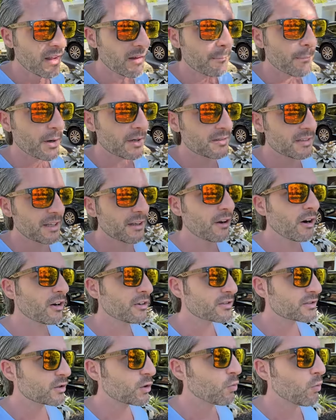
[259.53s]
but they
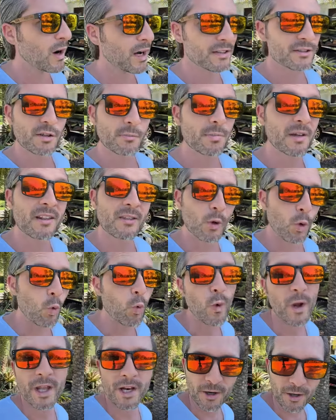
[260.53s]
also want to be the
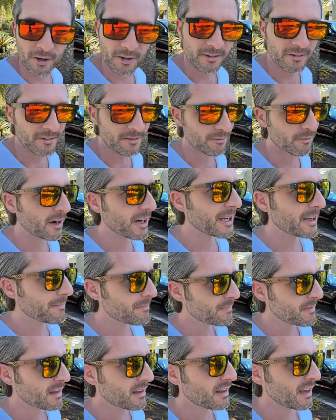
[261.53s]
winner, right?
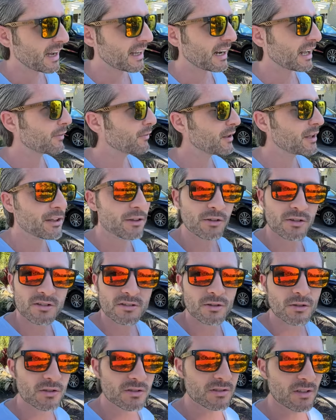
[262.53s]
And I think you're
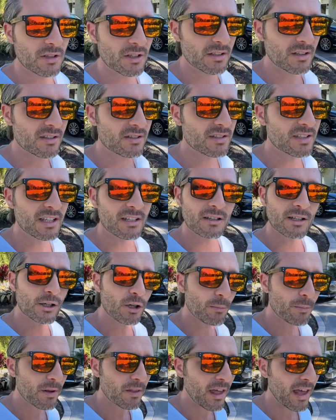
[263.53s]
still starting to see a
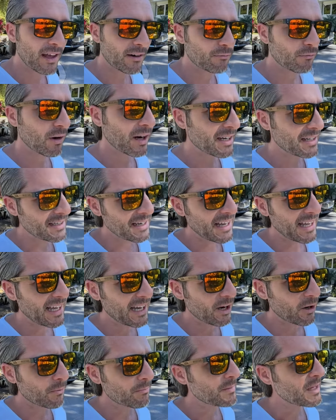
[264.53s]
little bit of that right
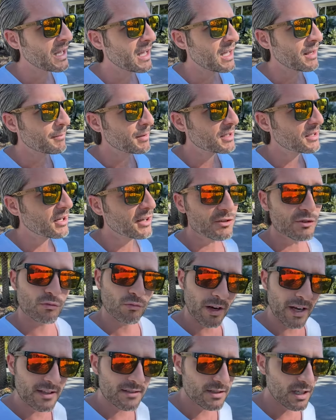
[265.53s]
now because
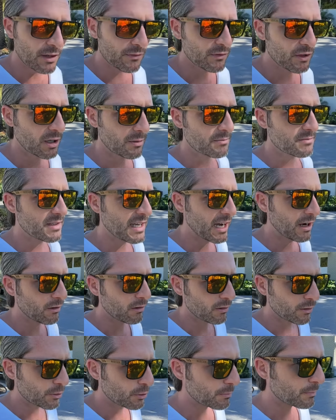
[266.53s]
rates have come down a
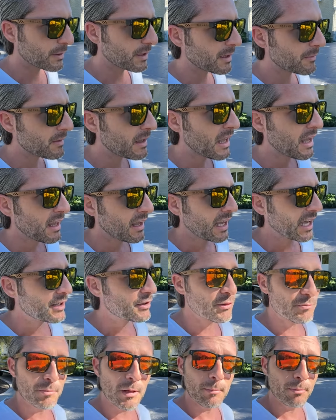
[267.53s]
little bit
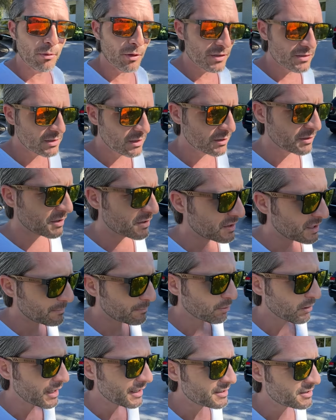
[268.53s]
and people are starting to see
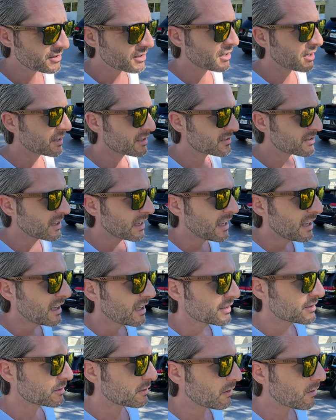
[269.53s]
price cuts.
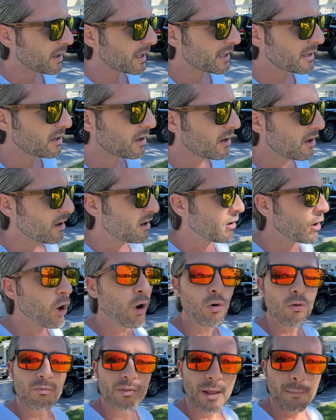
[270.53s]
So they're like,
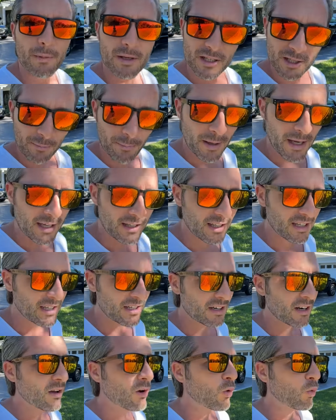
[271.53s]
oh, let me get back
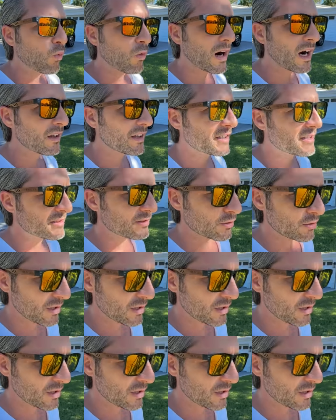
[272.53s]
in while I still